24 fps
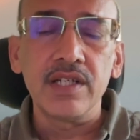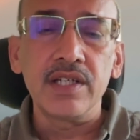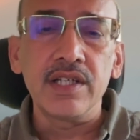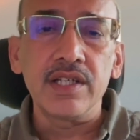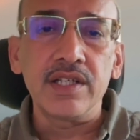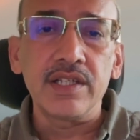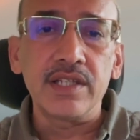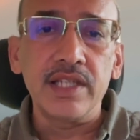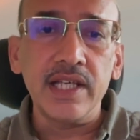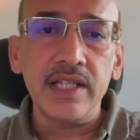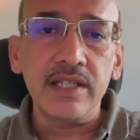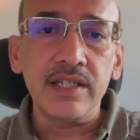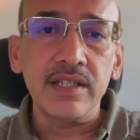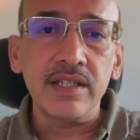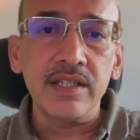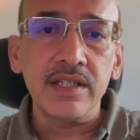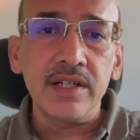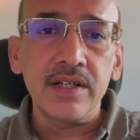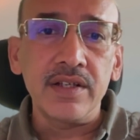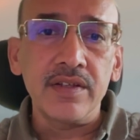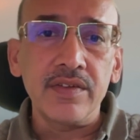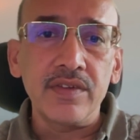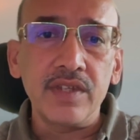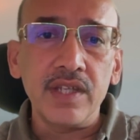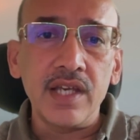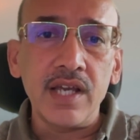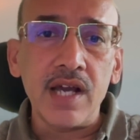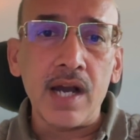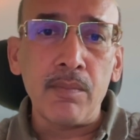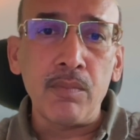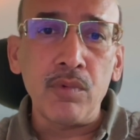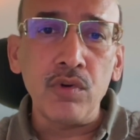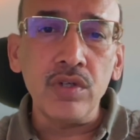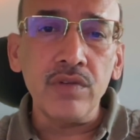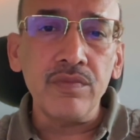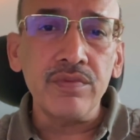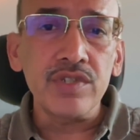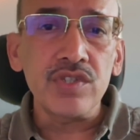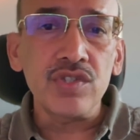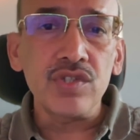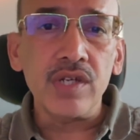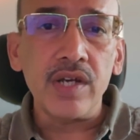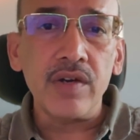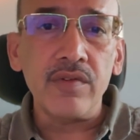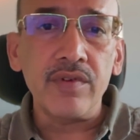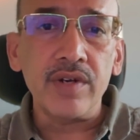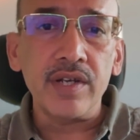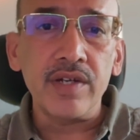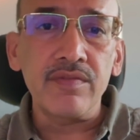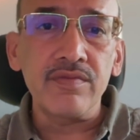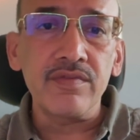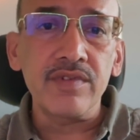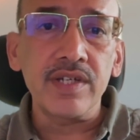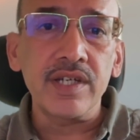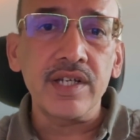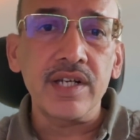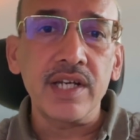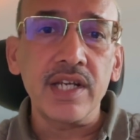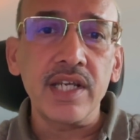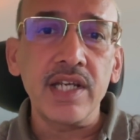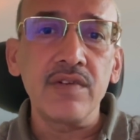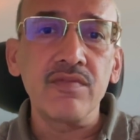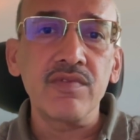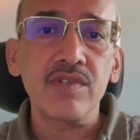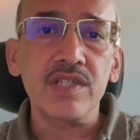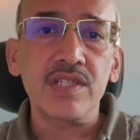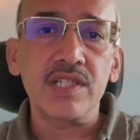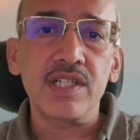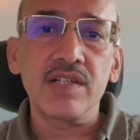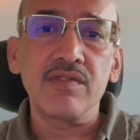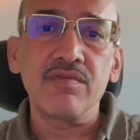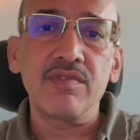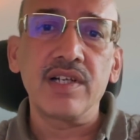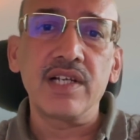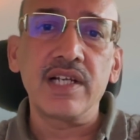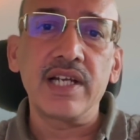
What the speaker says: then the amount which you have reinvested will